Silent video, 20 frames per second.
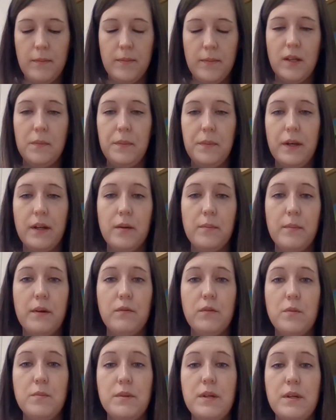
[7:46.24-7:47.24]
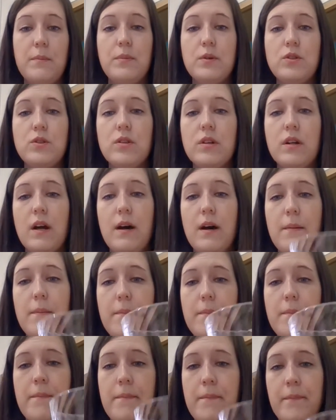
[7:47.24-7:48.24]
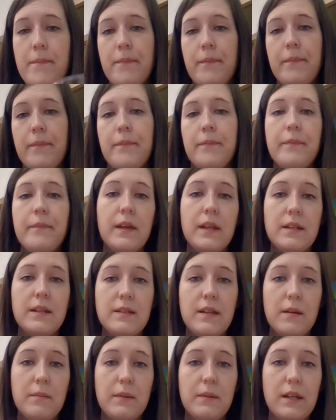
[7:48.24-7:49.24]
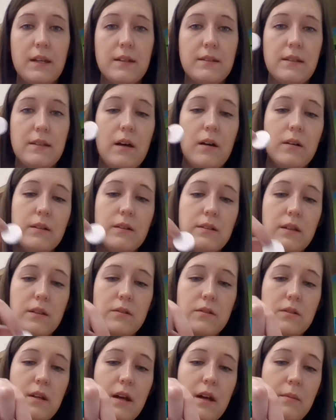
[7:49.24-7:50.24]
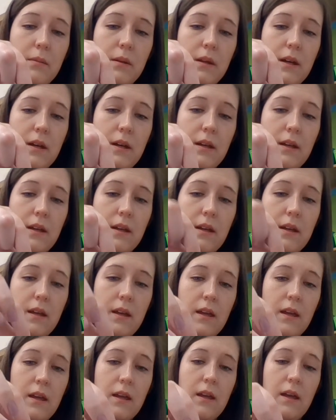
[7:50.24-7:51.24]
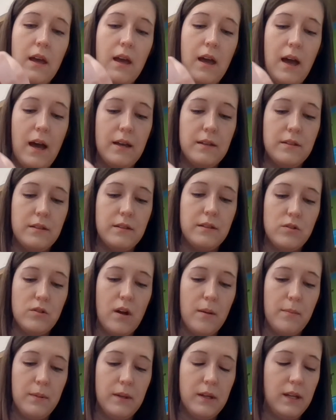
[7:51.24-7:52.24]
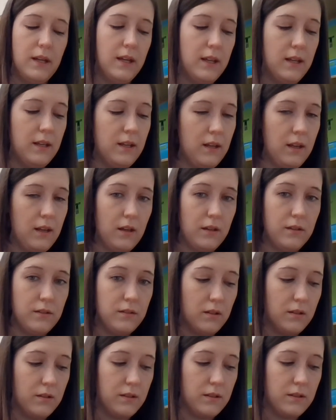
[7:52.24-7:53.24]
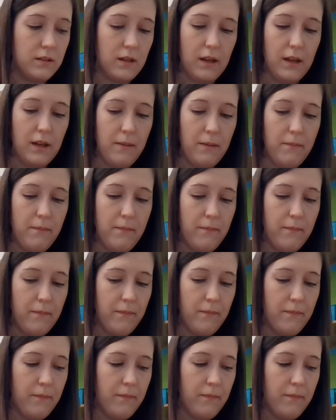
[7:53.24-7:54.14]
I'm going to pick up my room temperature cup. I'm going to take my next Alka-Seltzer tablet. As I drop it in, I'll start the time.